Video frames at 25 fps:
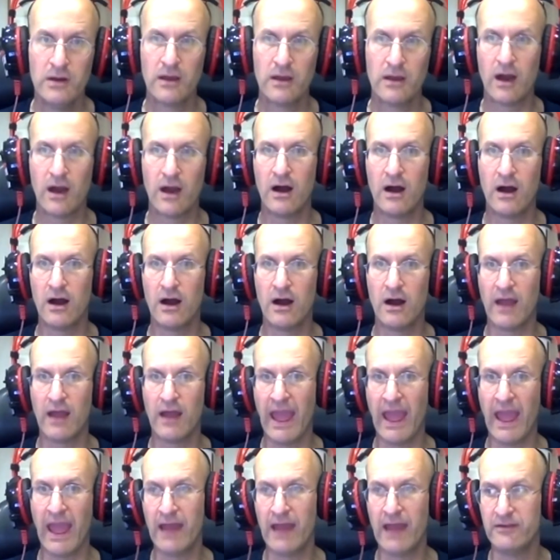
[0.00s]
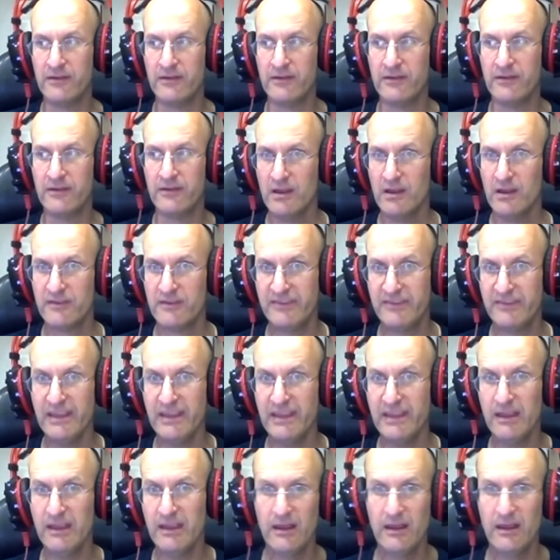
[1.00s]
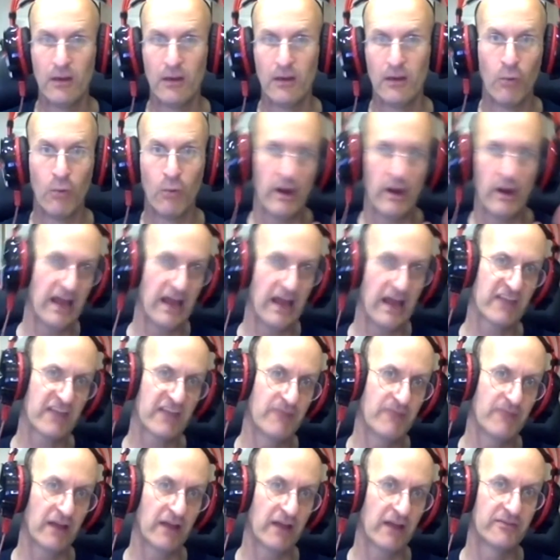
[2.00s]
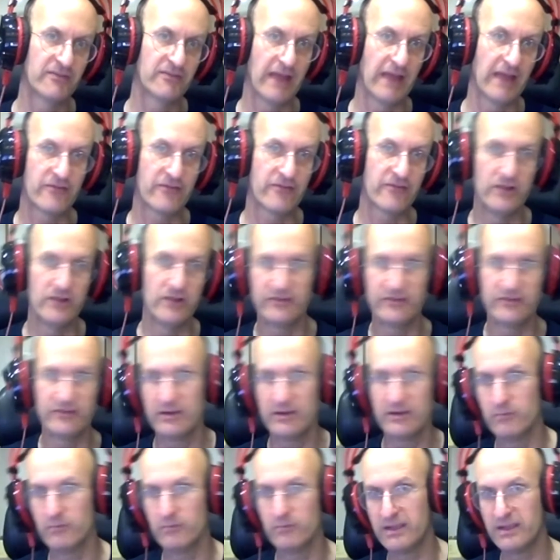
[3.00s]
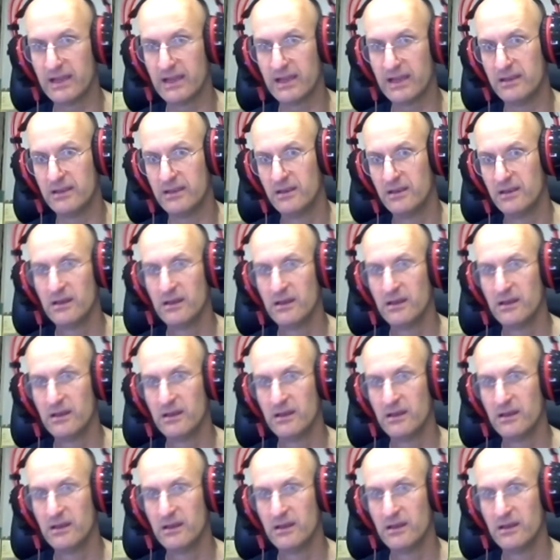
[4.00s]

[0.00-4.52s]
and see what aspects of that tradition we can